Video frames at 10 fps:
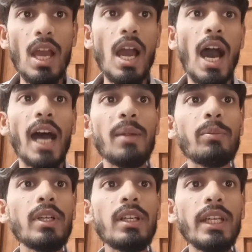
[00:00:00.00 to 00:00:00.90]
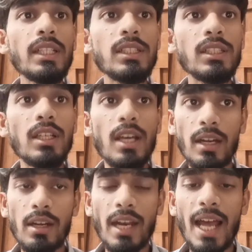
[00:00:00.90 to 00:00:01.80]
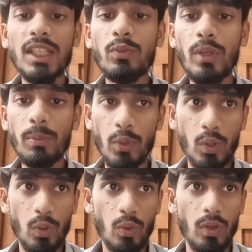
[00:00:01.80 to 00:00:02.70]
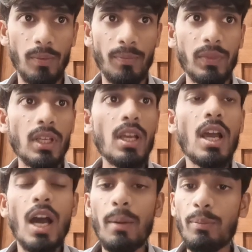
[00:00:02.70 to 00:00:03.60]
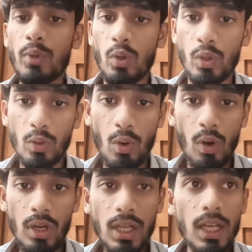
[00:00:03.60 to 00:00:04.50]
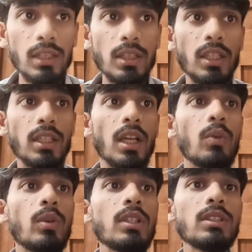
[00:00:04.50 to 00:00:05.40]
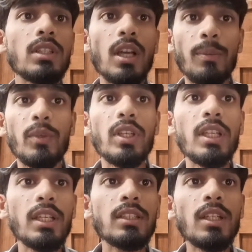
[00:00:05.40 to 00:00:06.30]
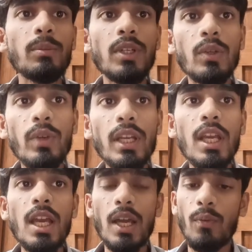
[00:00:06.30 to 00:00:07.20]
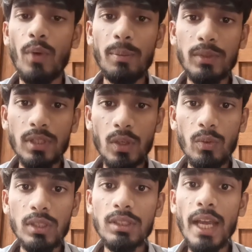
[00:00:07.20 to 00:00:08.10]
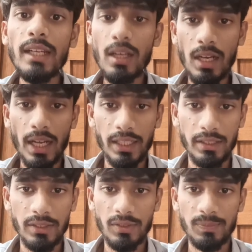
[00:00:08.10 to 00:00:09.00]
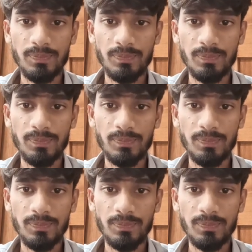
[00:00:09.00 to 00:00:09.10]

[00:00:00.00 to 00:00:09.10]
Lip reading: Hypertext transfer protocol, a protocol that governs communication between web servers and clients.